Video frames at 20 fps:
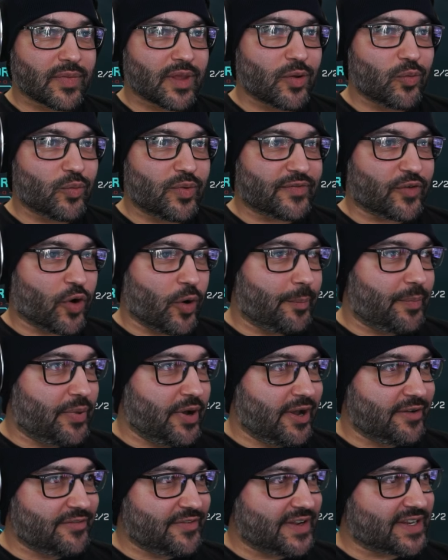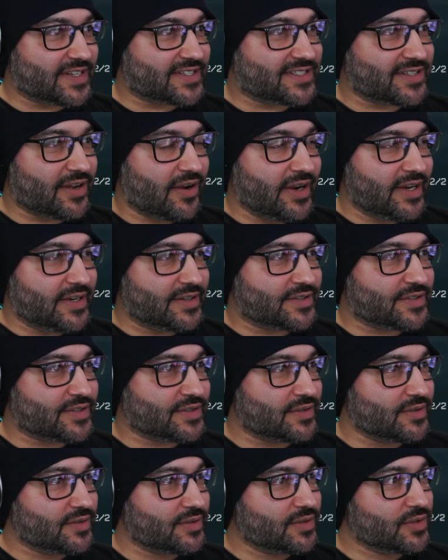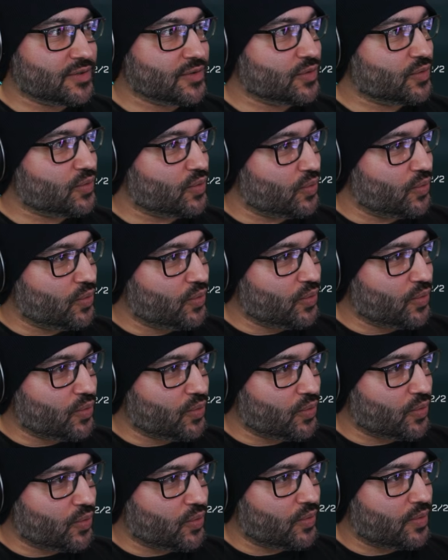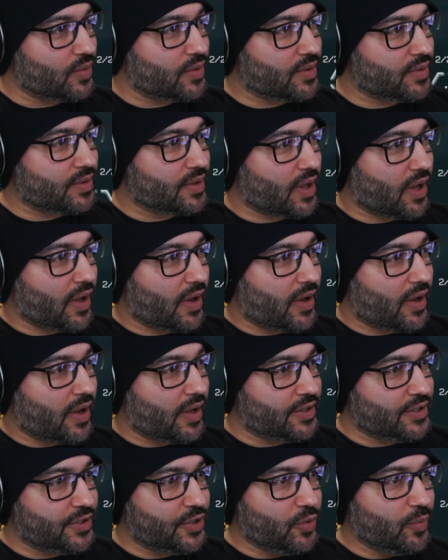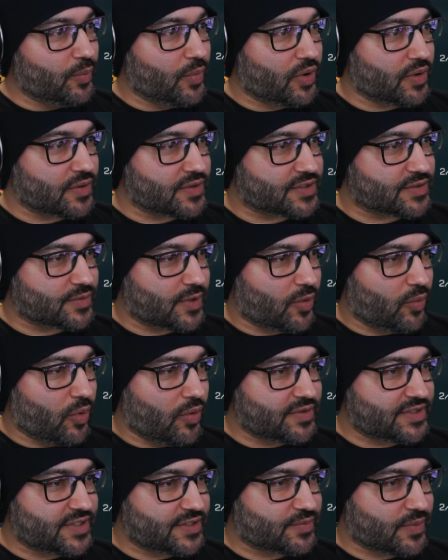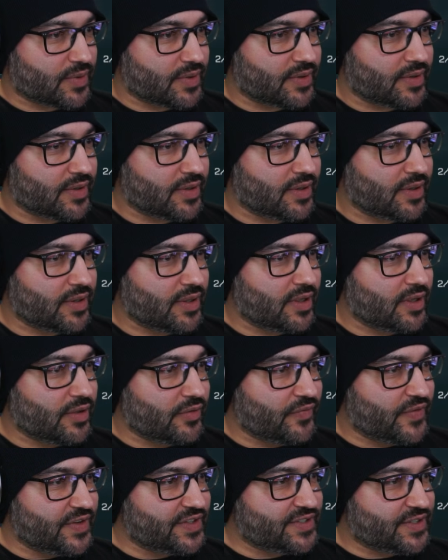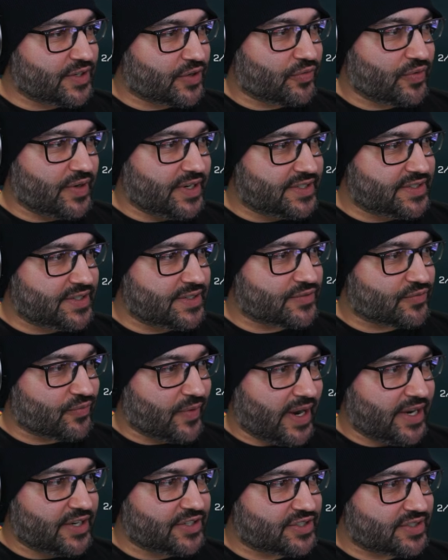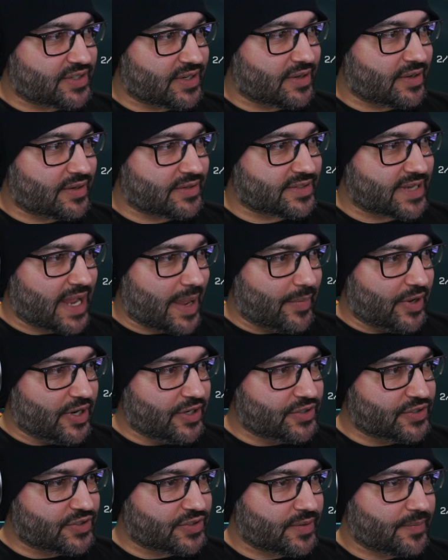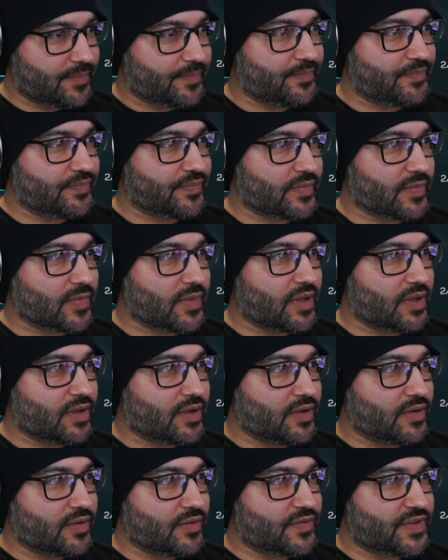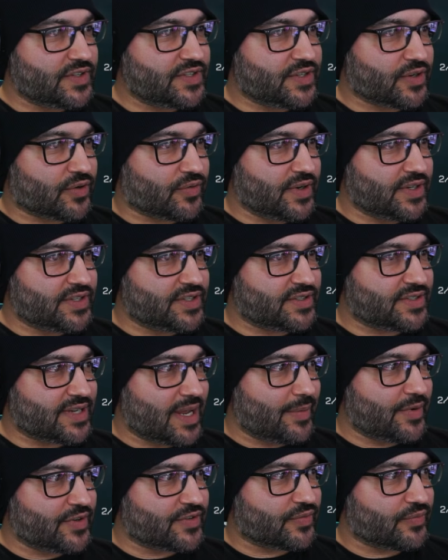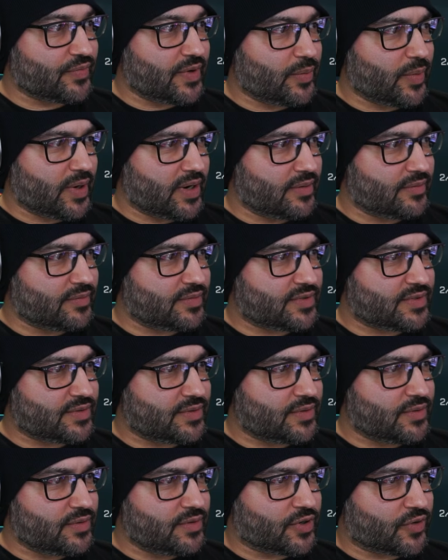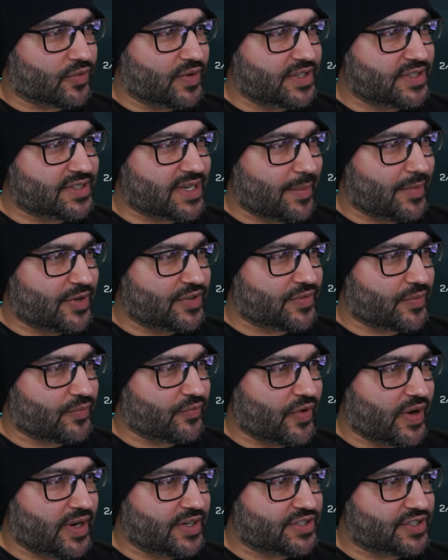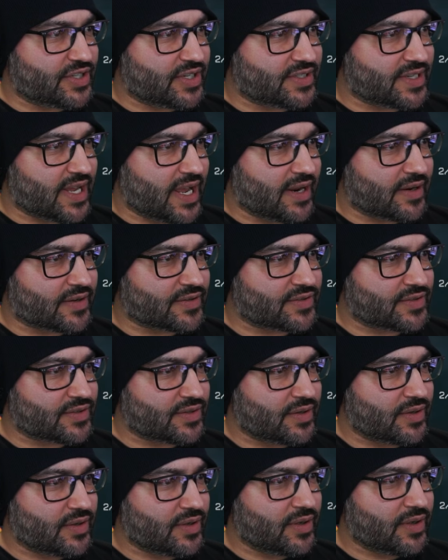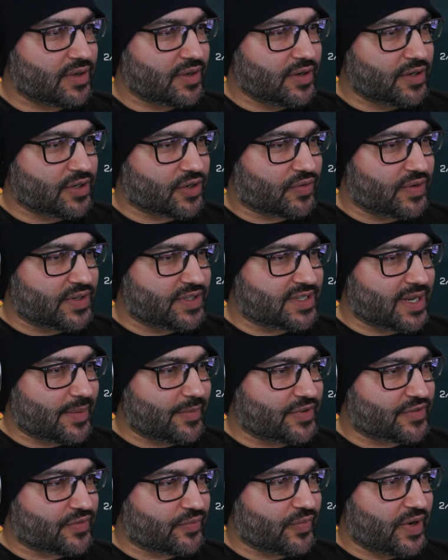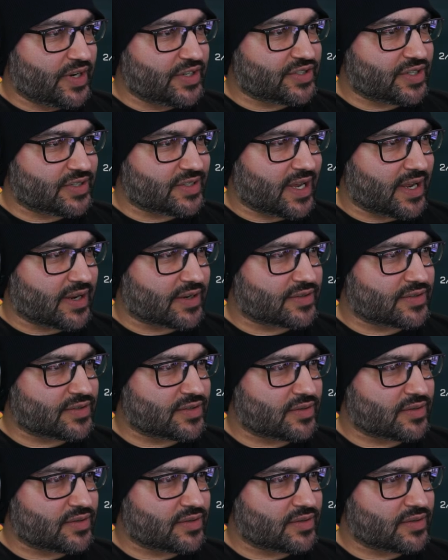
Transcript: We've got perfect sight. Ooh. Uh, new mods. Now, what was this one? This decreases ranged damage. This decreases damage from... Wait. decrease damage from ranged attacks. Decreased damage from ranged attacks.